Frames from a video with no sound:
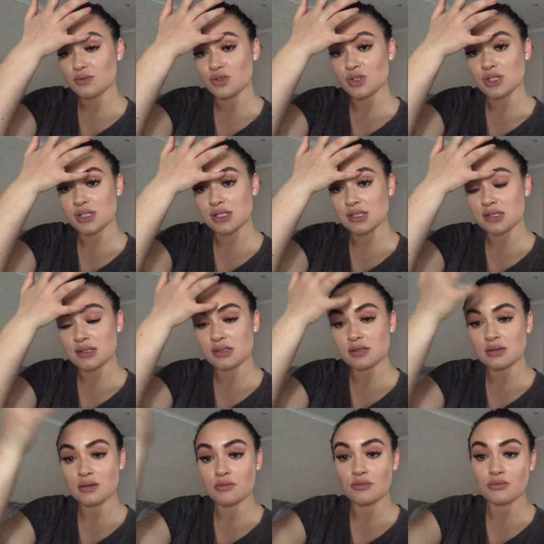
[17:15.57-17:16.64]
which is
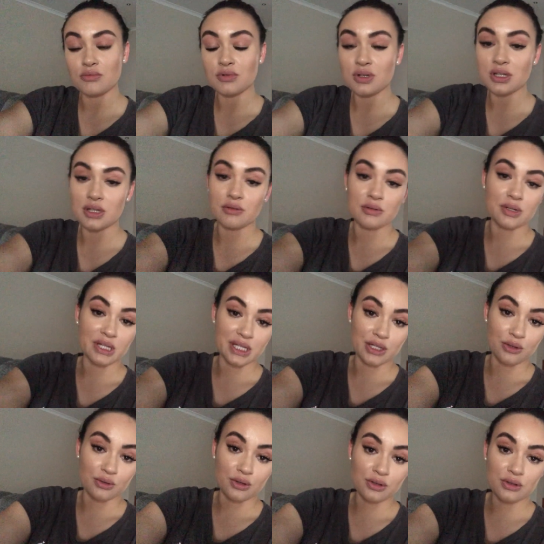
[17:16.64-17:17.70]
really, really
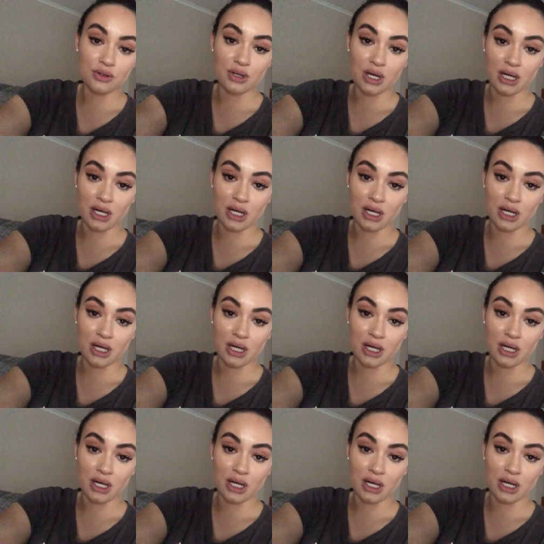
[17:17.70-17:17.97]
good.